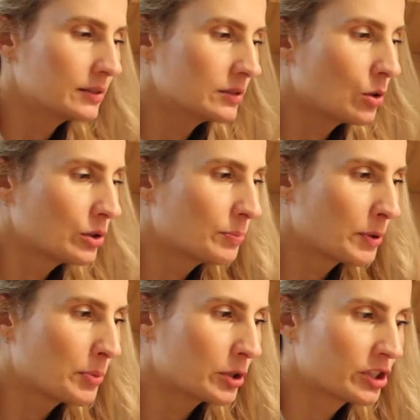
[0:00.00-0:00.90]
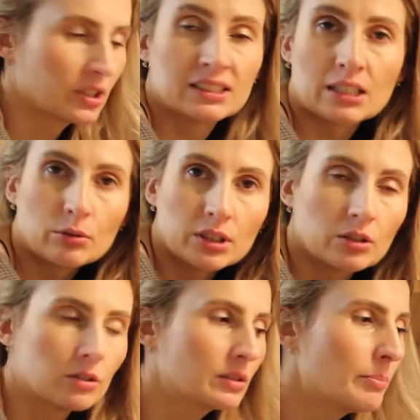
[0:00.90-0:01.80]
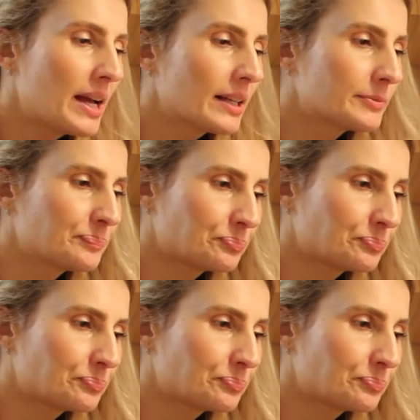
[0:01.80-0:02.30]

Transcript: Uh, all the proportions are written on the back,